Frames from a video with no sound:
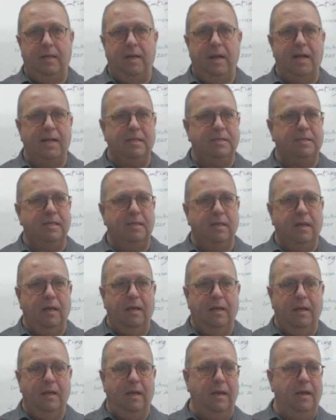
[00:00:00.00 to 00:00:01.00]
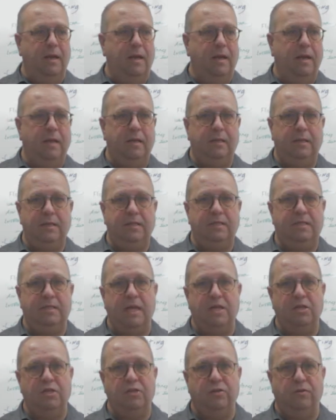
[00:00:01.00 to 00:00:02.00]
in the last this
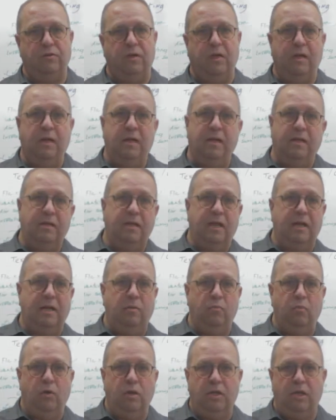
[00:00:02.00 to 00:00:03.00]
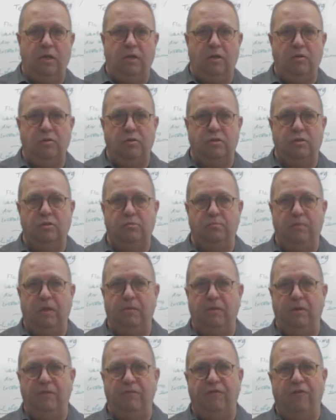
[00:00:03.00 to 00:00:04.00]
century than what it used to
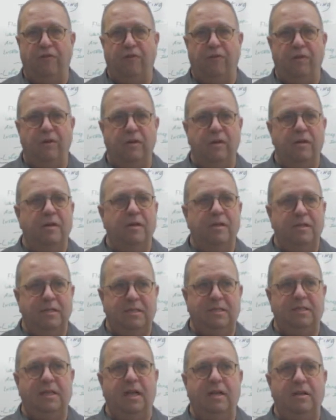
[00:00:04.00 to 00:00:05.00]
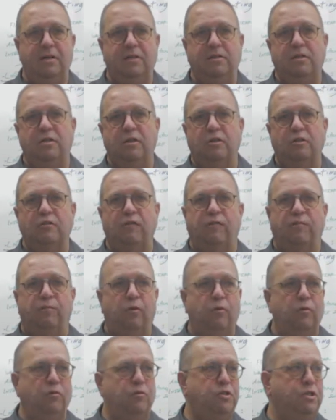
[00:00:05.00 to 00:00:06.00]
be before, still there's lots of
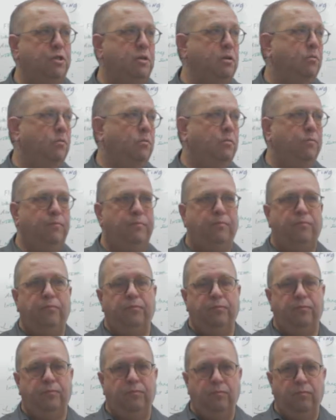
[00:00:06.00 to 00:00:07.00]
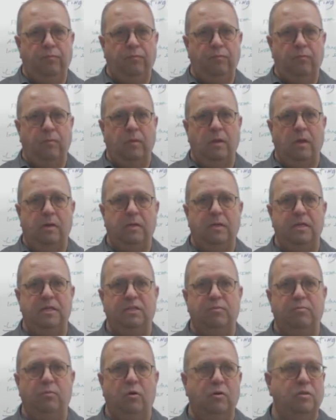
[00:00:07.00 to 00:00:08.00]
pollution.
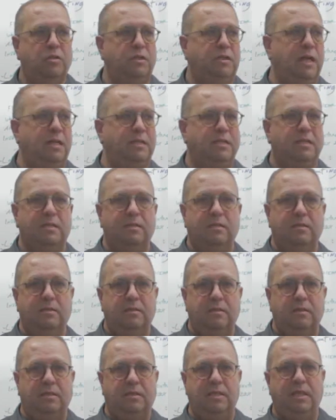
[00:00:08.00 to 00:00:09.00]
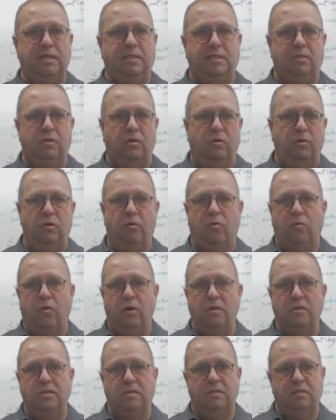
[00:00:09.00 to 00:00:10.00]
The smoke sits on the
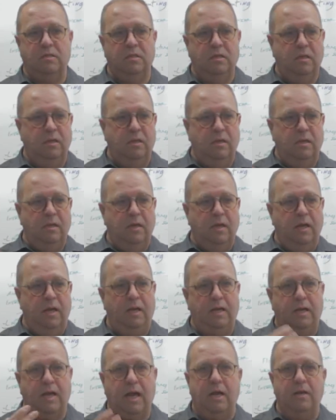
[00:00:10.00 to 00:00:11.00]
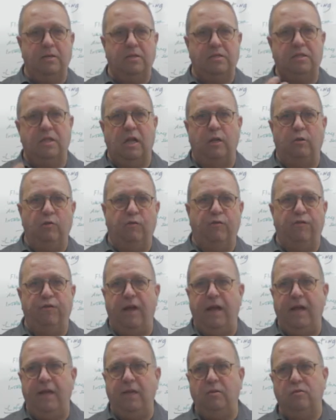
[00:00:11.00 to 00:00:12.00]
walls and colors start to
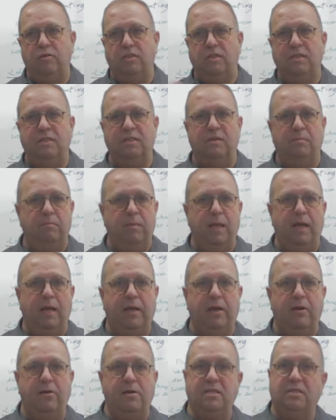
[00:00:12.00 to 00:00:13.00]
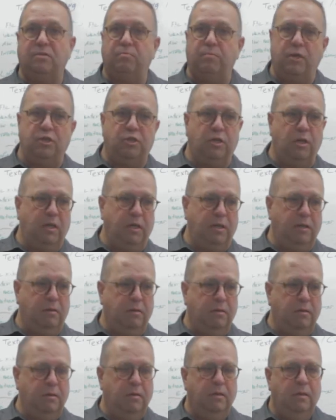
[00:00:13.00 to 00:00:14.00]
fade. You see some black areas, especially